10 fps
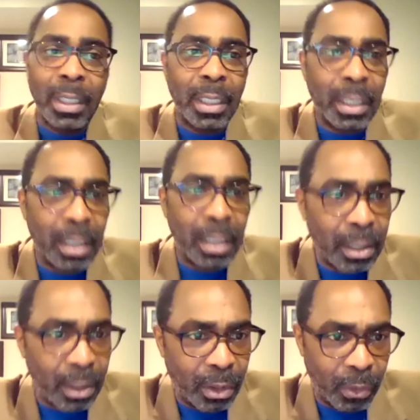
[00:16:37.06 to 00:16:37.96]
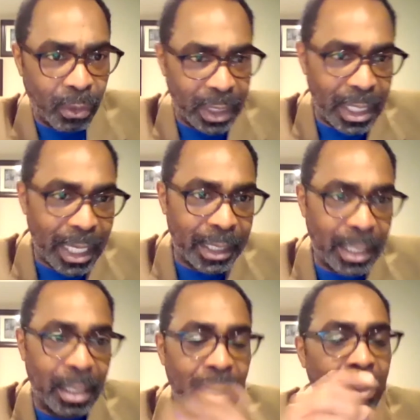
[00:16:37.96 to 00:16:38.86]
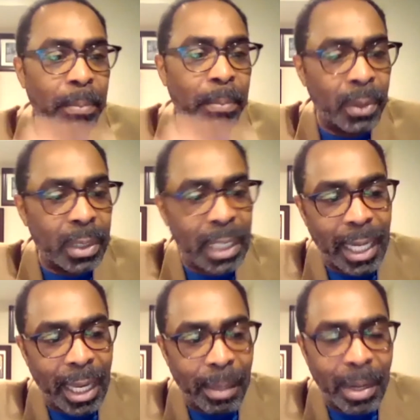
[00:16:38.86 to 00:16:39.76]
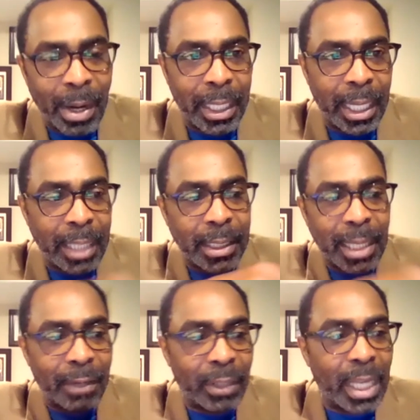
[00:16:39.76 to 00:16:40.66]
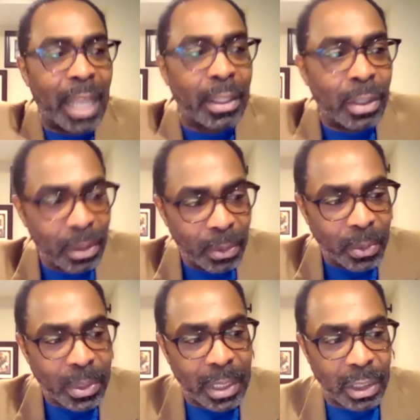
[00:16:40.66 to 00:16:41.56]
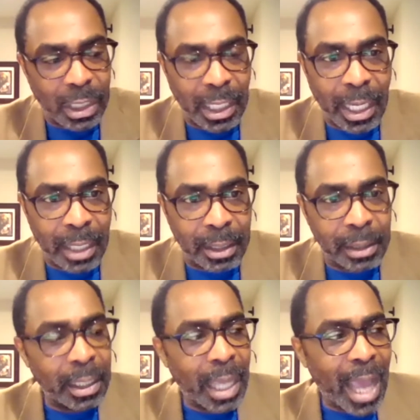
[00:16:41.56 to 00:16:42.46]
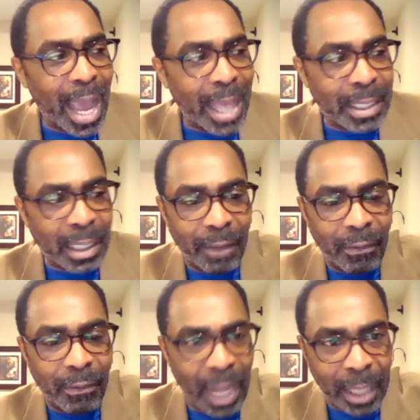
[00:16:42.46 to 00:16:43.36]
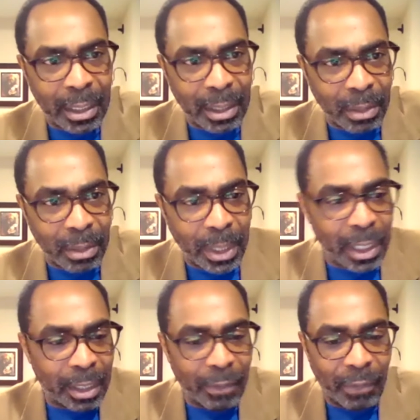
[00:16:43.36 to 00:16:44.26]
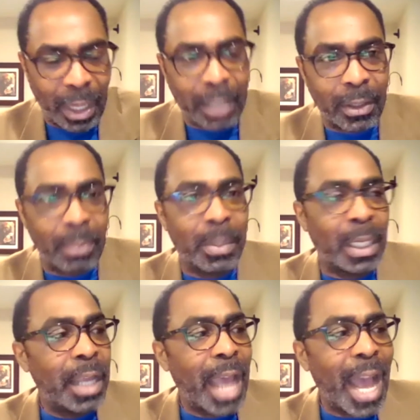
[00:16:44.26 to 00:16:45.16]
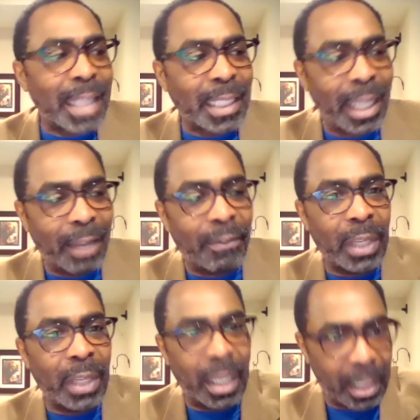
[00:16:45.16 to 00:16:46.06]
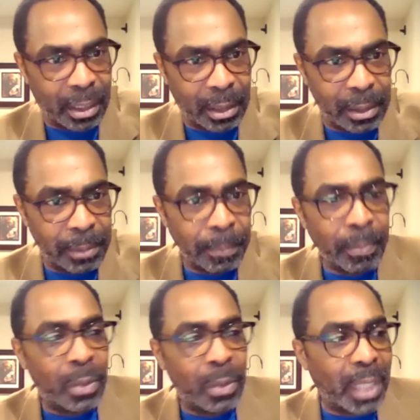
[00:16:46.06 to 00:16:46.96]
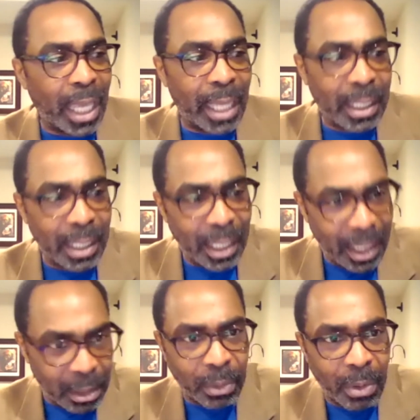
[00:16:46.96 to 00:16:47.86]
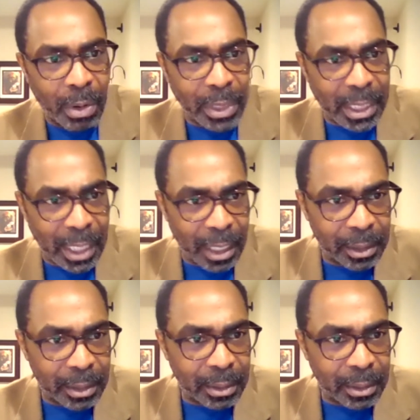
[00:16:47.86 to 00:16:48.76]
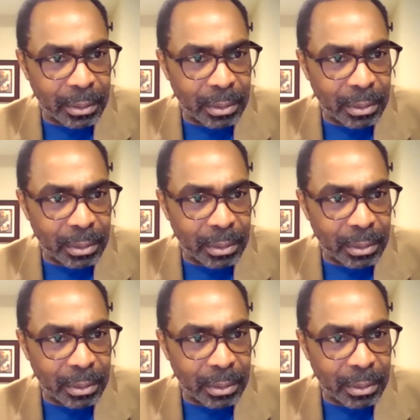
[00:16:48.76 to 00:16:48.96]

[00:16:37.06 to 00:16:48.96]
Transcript: the COVID-19. You put that mRNA inside of it and use the shell as a vector. We call it a vector, but as a vehicle to get into our cells,